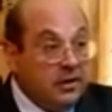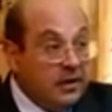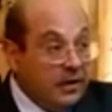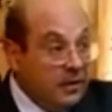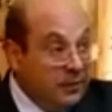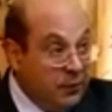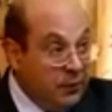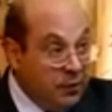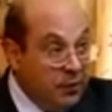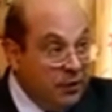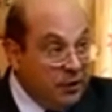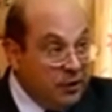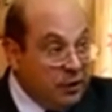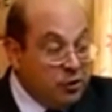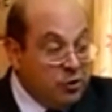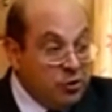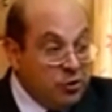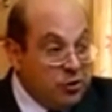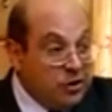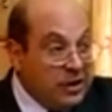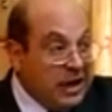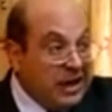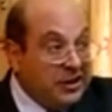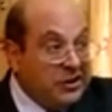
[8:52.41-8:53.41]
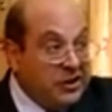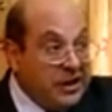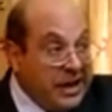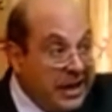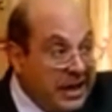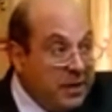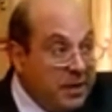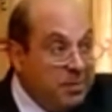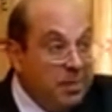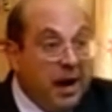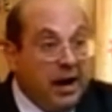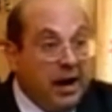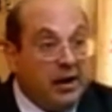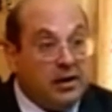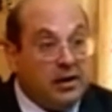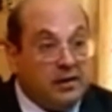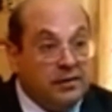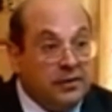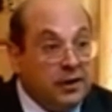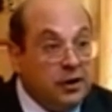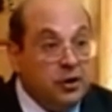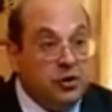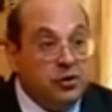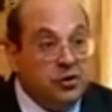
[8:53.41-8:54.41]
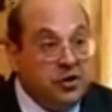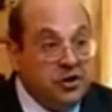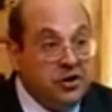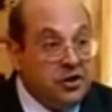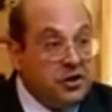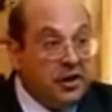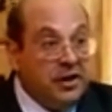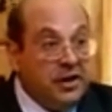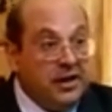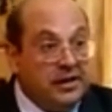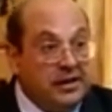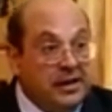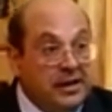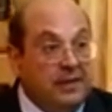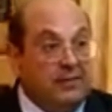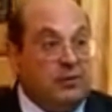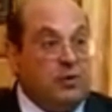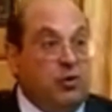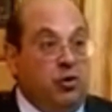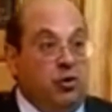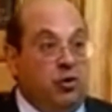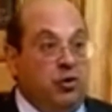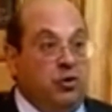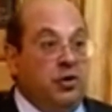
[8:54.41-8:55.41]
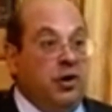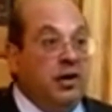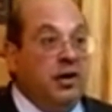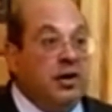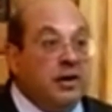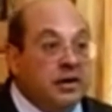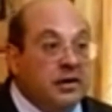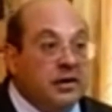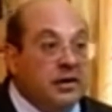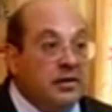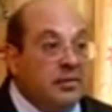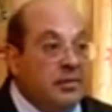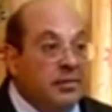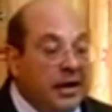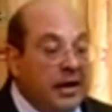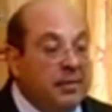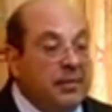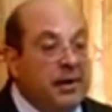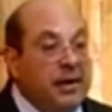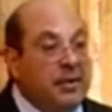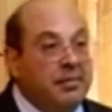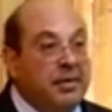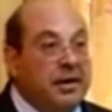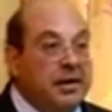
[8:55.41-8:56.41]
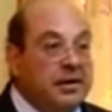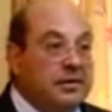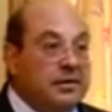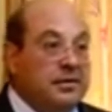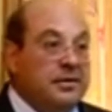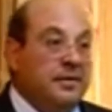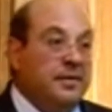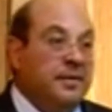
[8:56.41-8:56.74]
if you wish to touch any part of the judiciary, as I have told you earlier, by amendment,